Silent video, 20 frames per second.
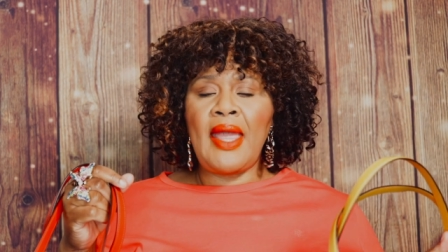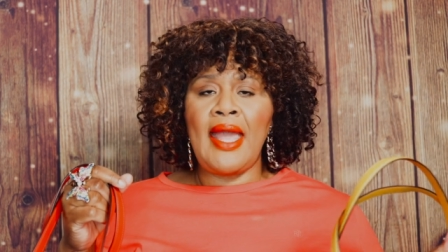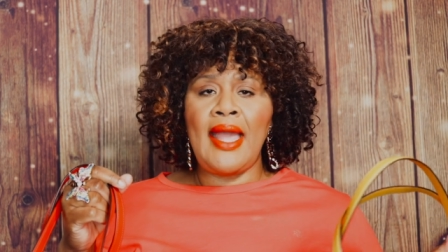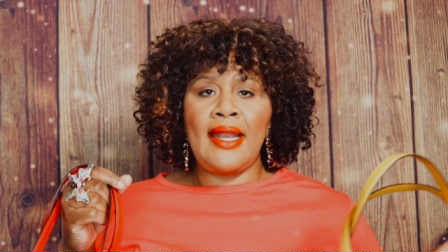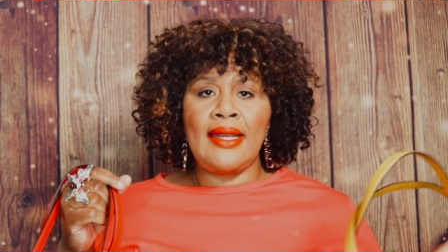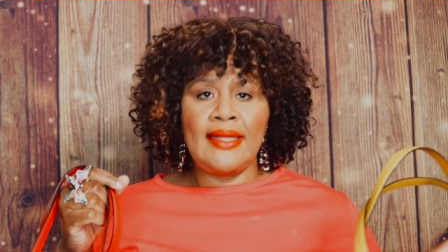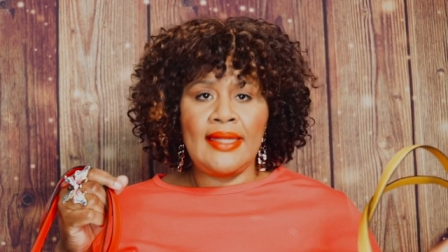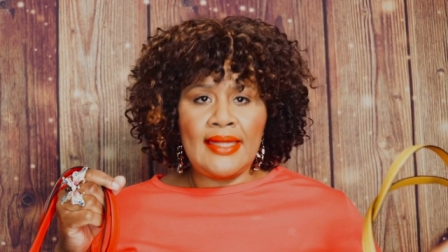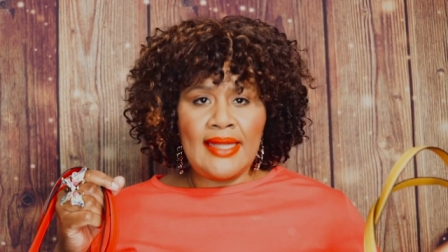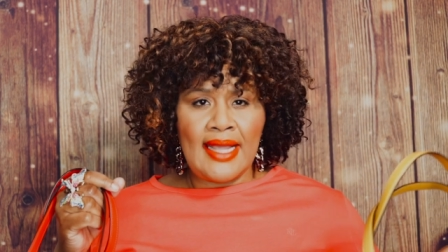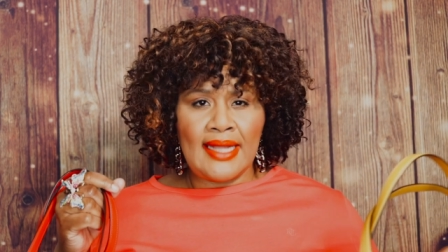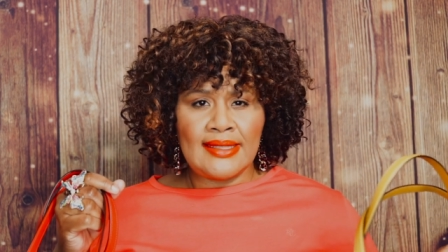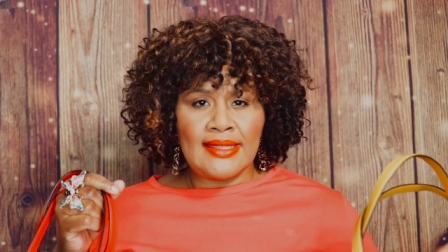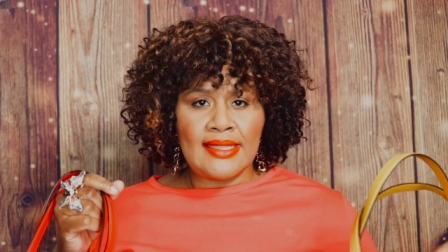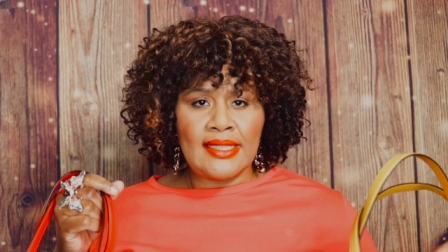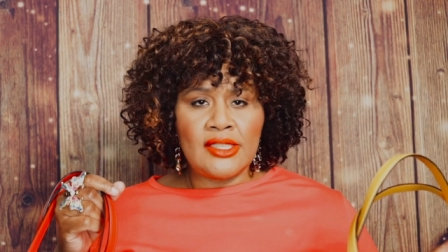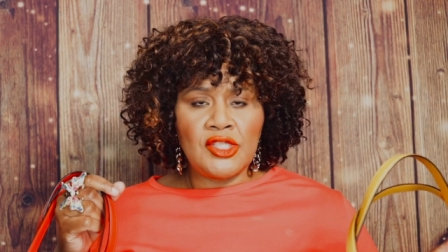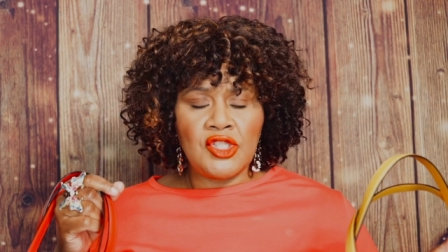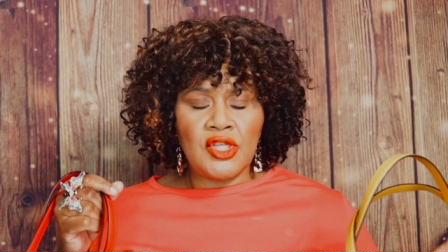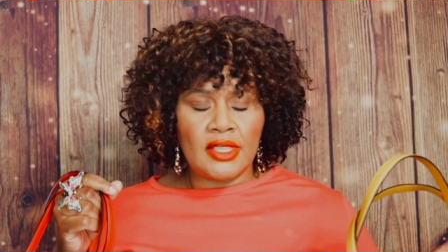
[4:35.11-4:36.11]
and that's
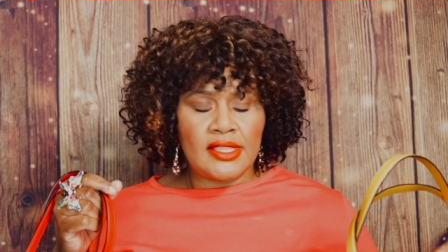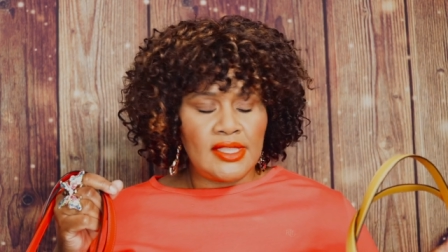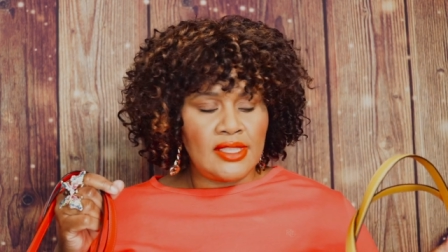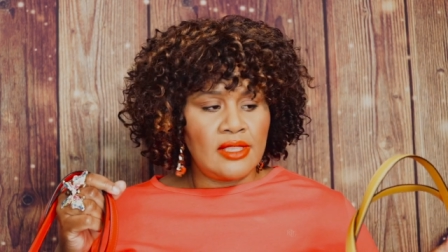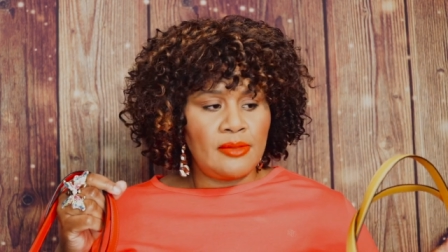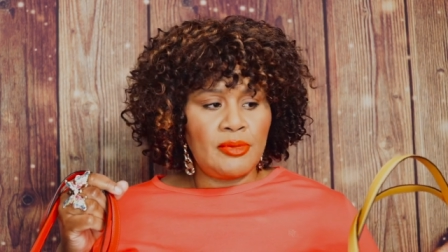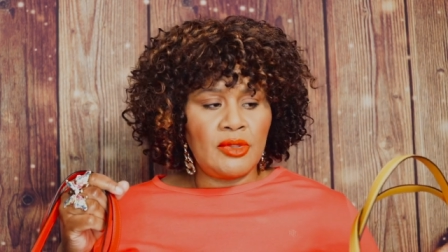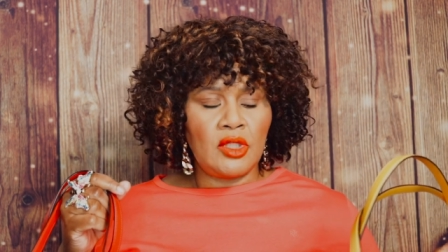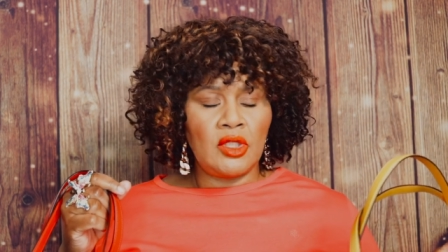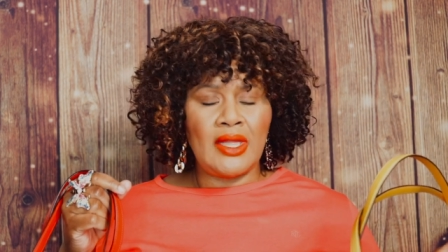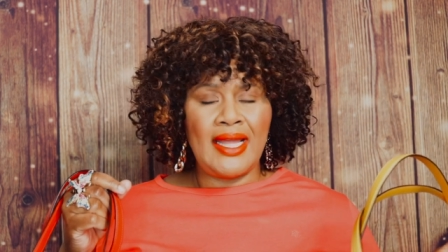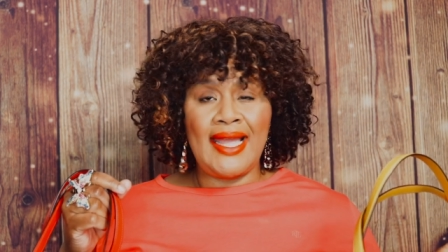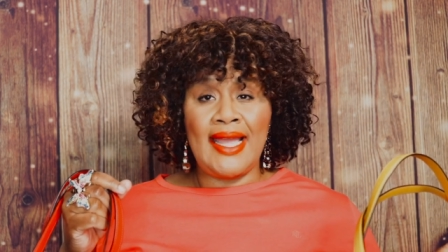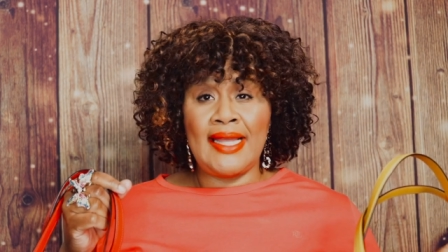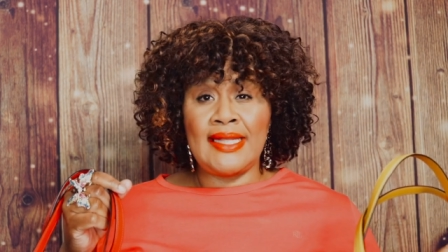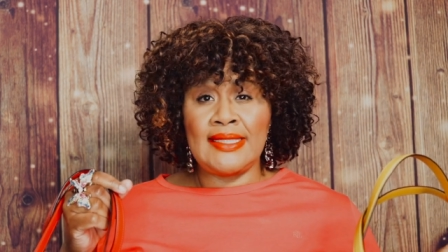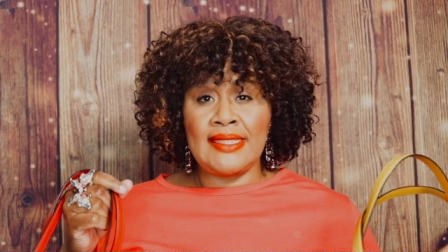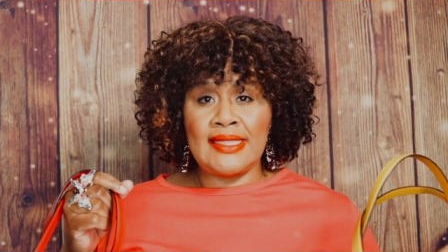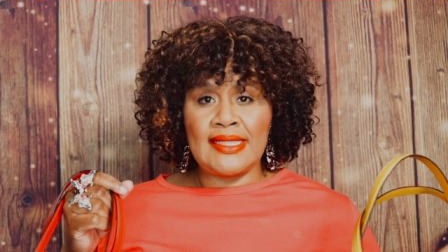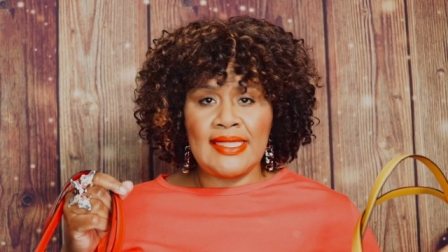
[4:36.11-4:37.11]
adjustable
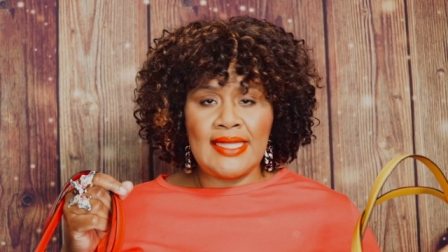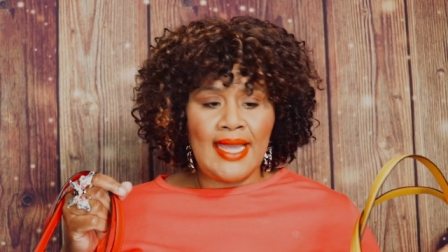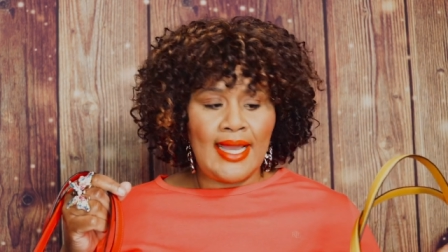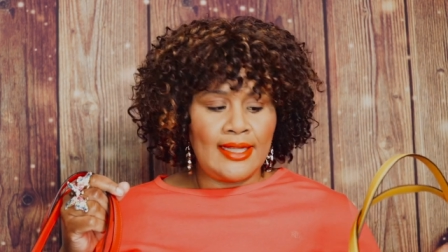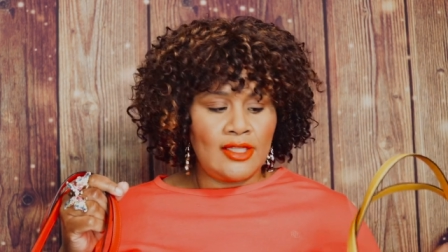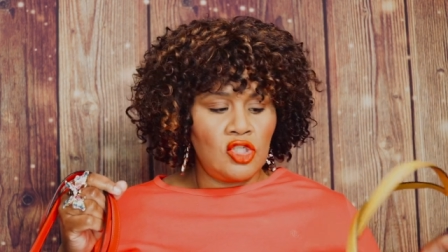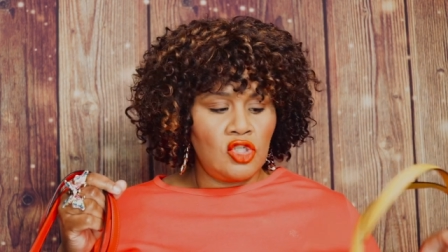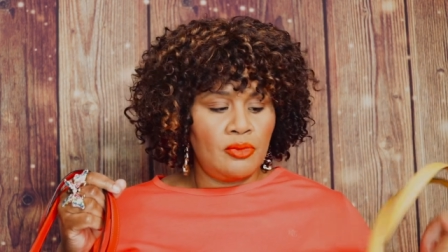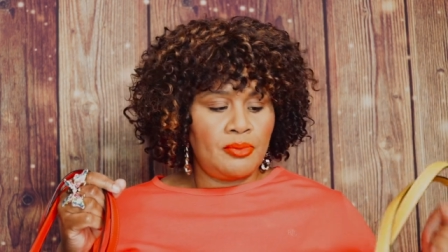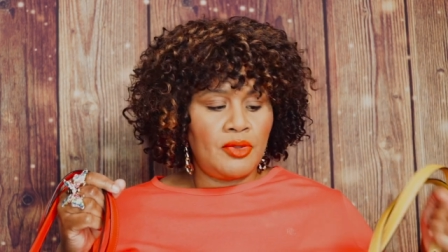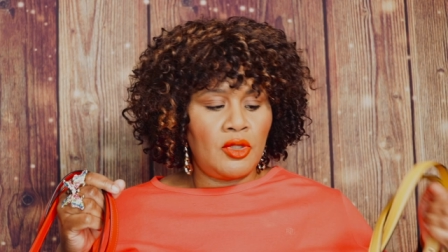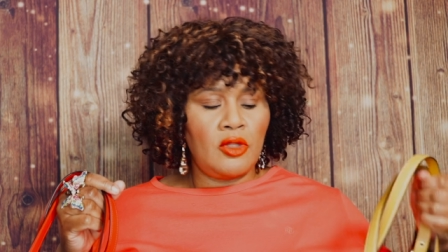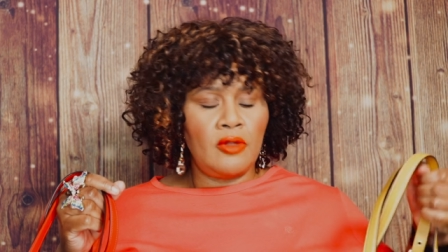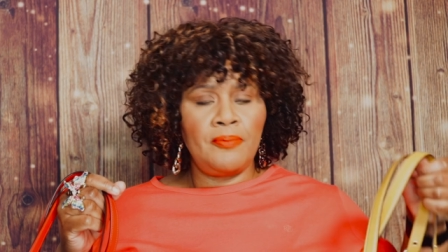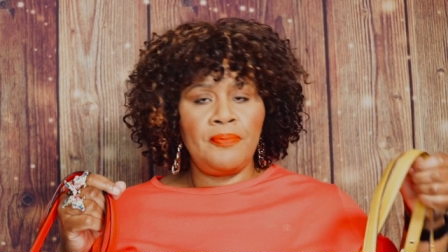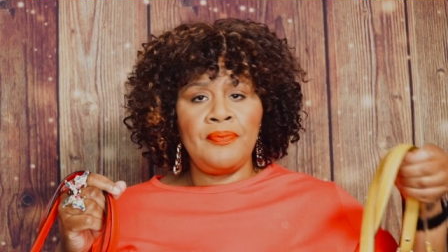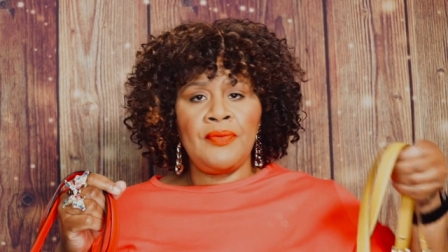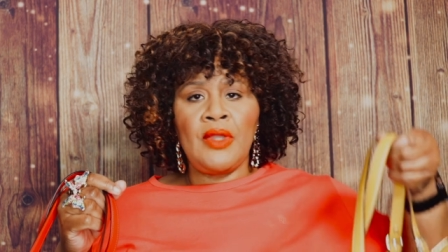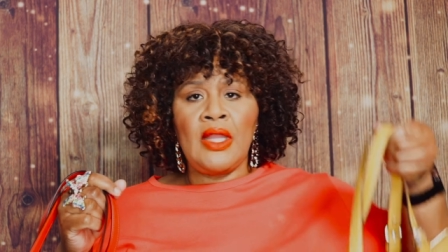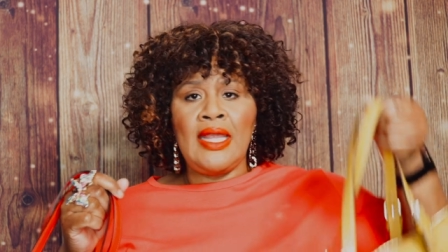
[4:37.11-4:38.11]
and
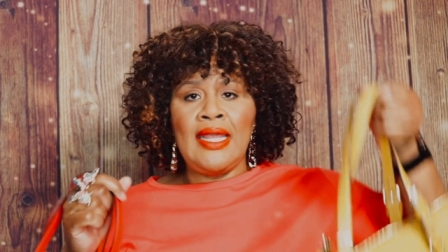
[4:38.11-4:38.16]
detachable.